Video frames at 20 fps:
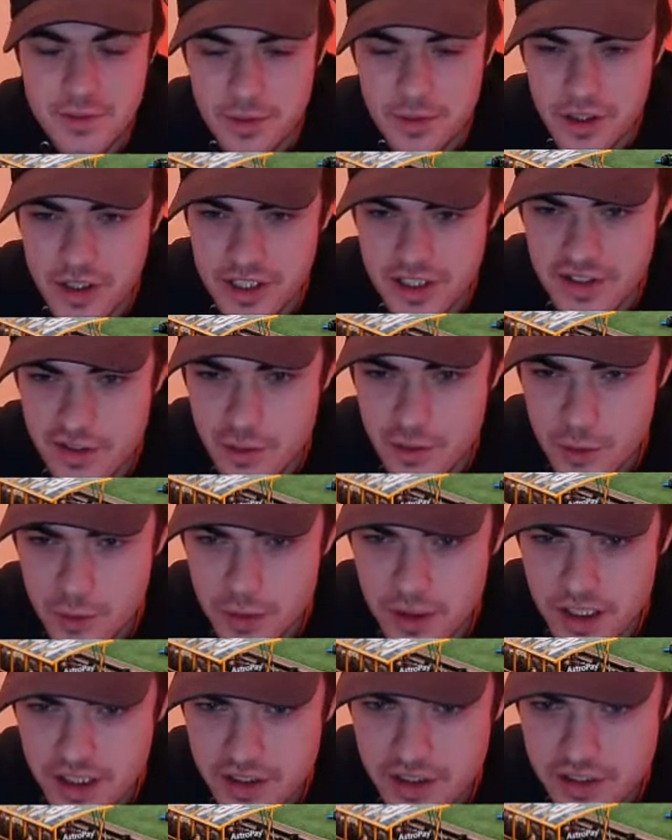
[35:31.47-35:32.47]
my score
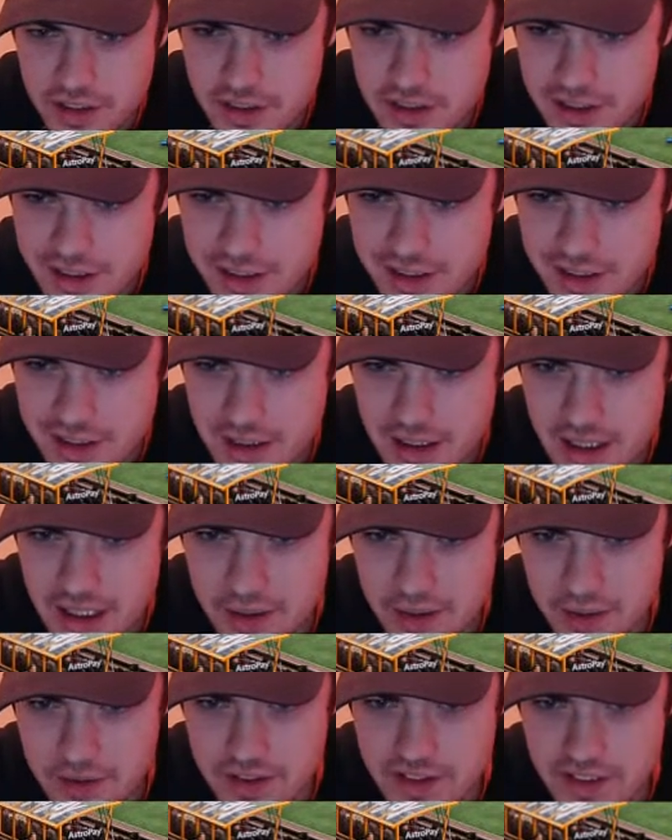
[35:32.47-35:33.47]
prediction, how
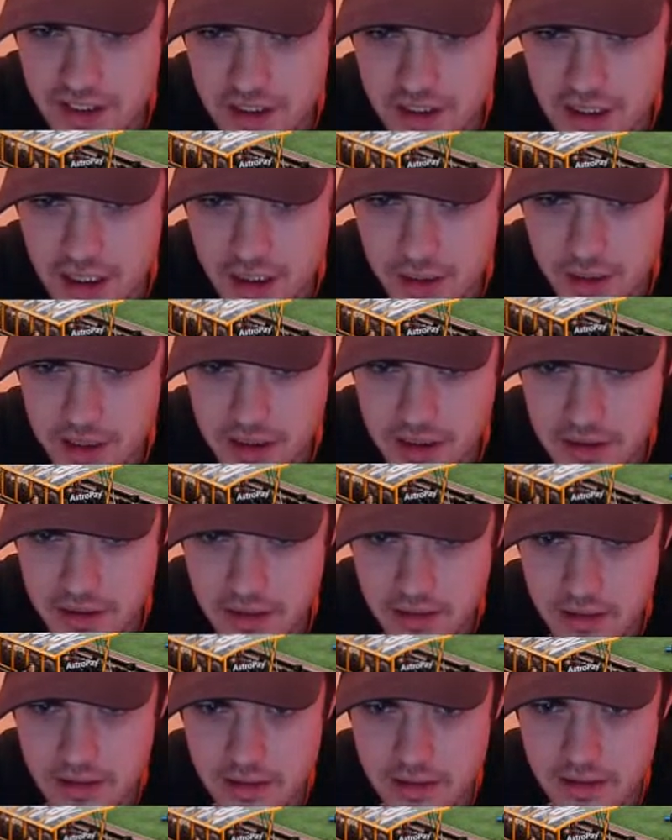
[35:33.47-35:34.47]
do I see it going?
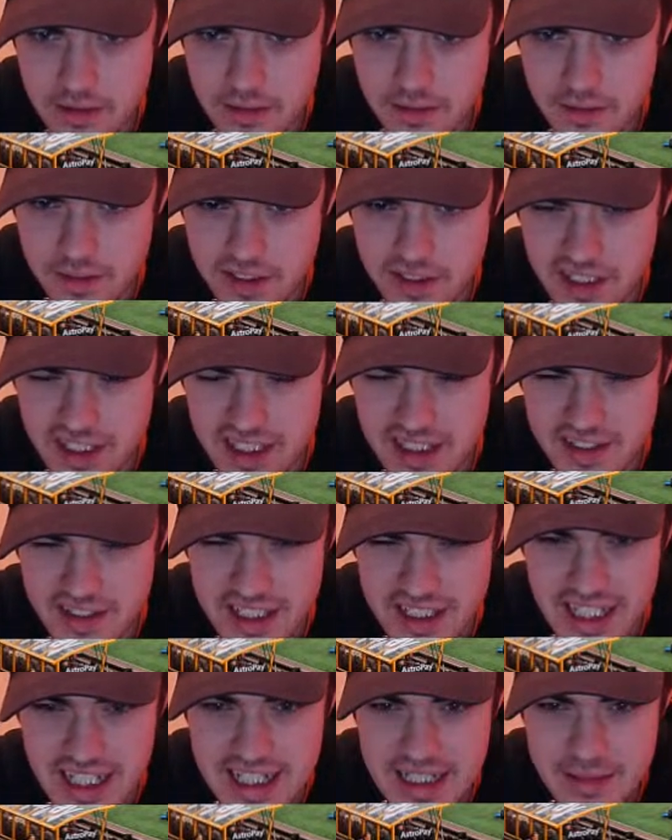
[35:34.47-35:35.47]
So it's a
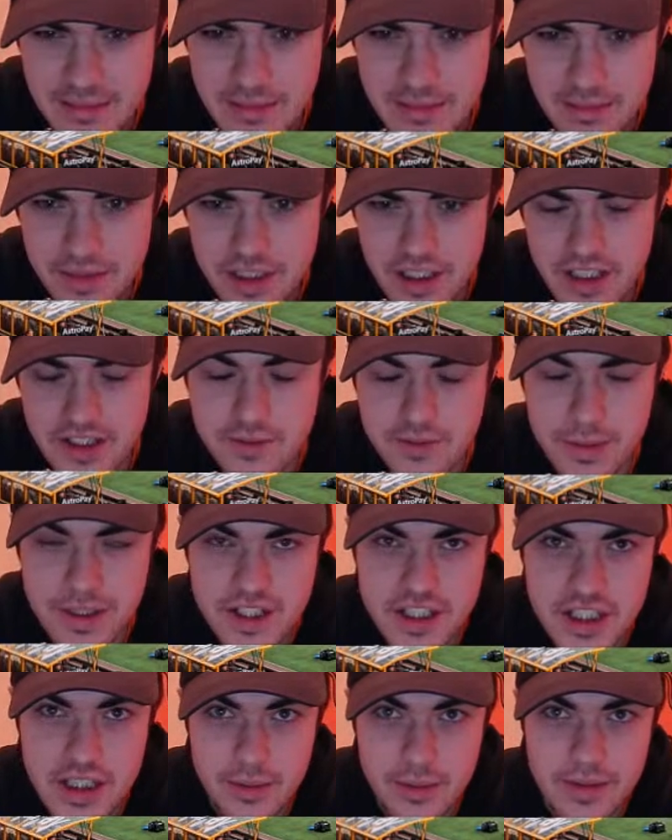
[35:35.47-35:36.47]
game,
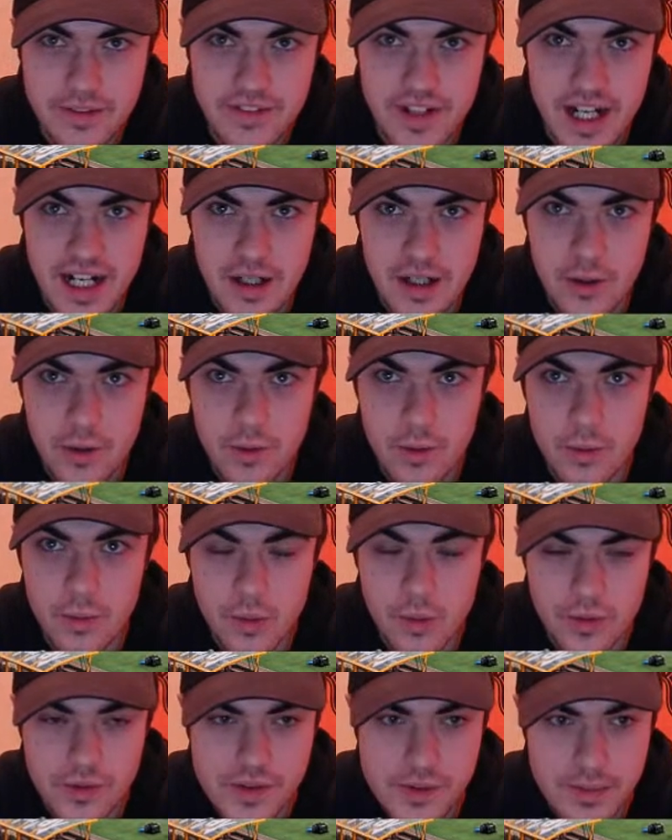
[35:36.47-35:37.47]
especially with how
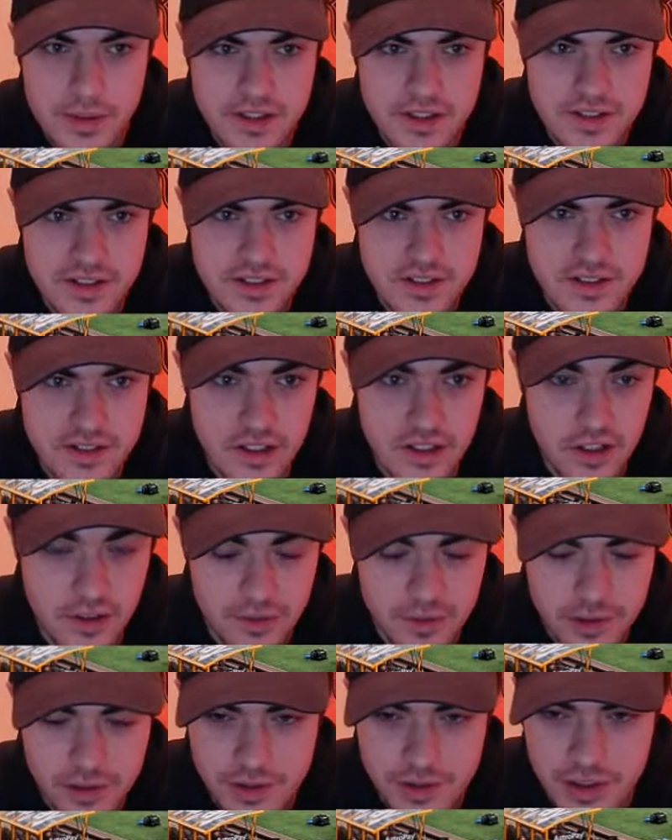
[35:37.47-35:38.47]
Wolves have been since
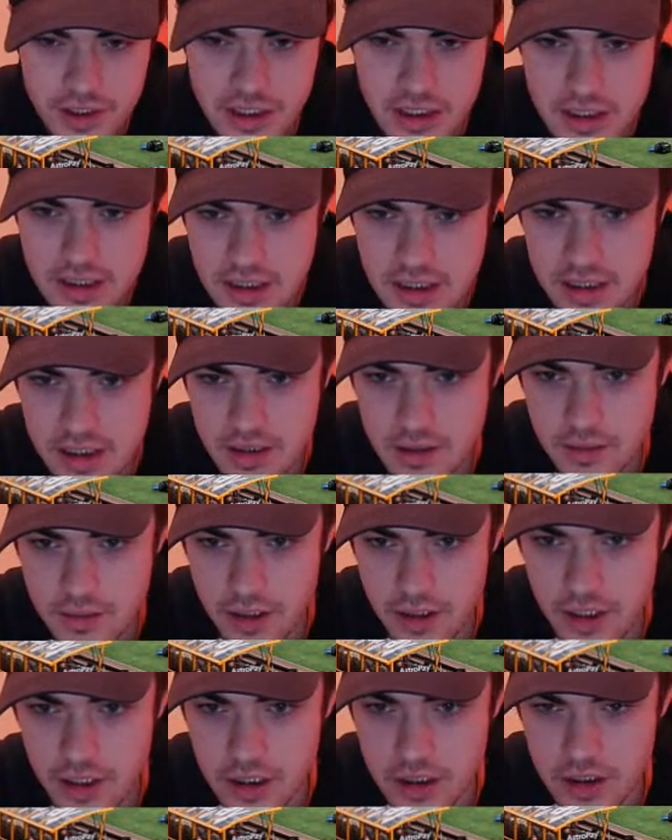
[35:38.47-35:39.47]
Coventry,
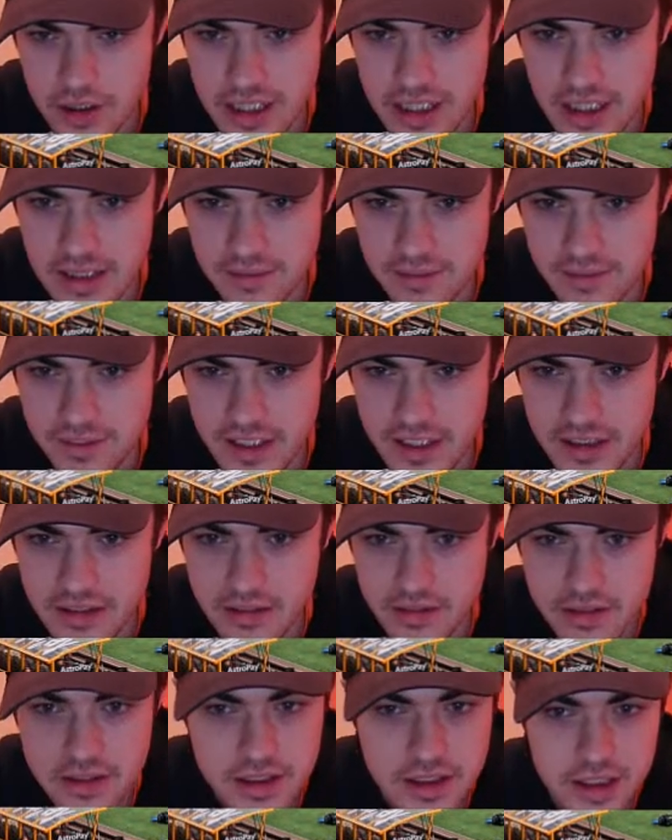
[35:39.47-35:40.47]
where I look at and think,
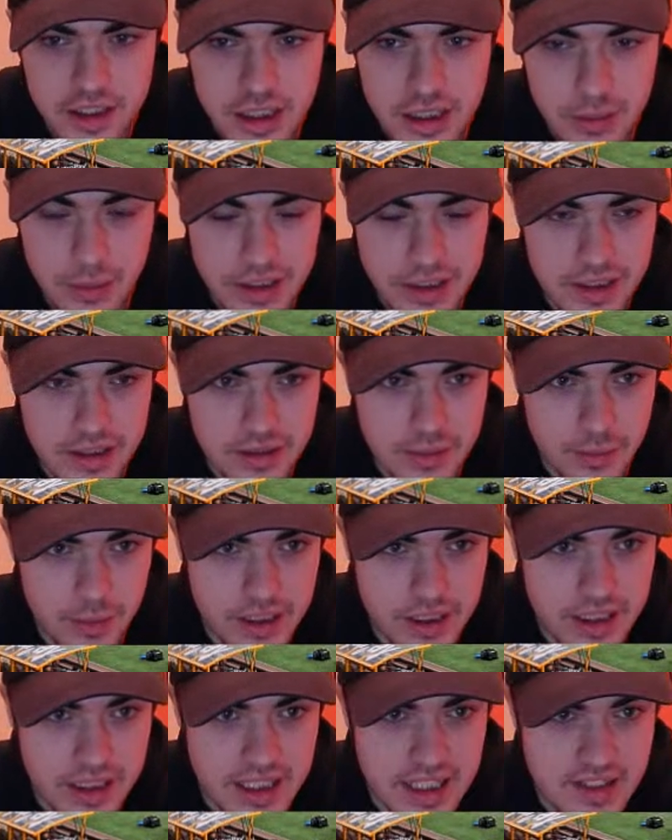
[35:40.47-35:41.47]
we could
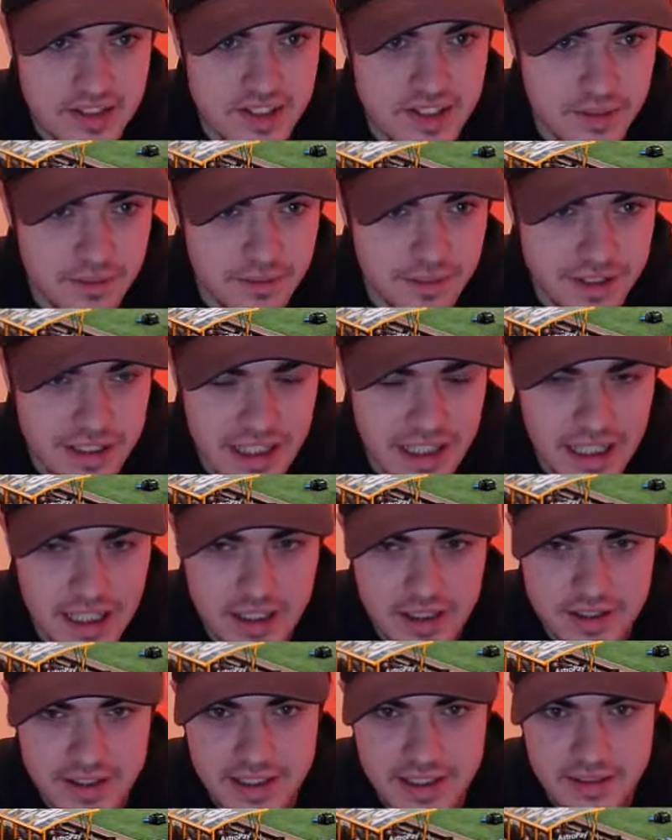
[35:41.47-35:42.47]
get something
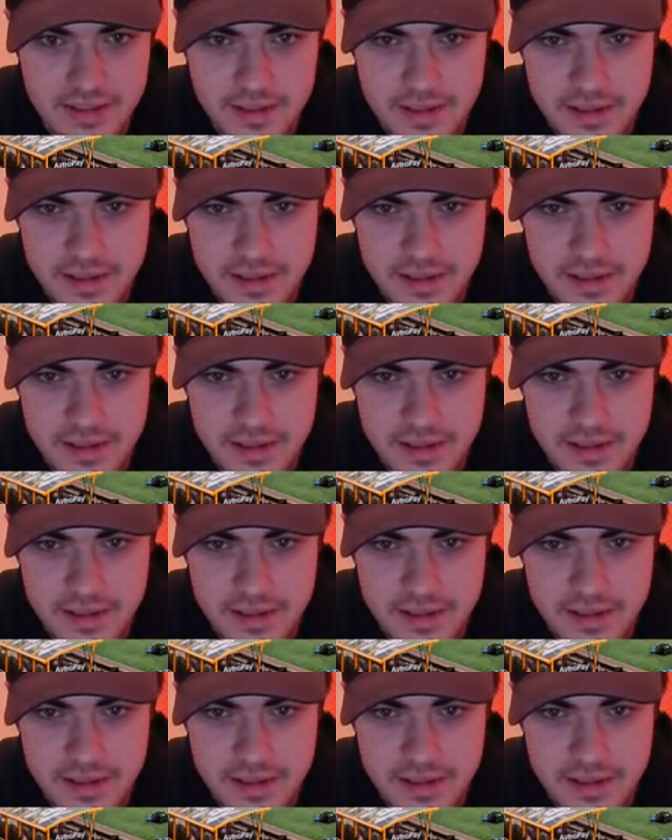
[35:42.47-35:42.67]
out of it.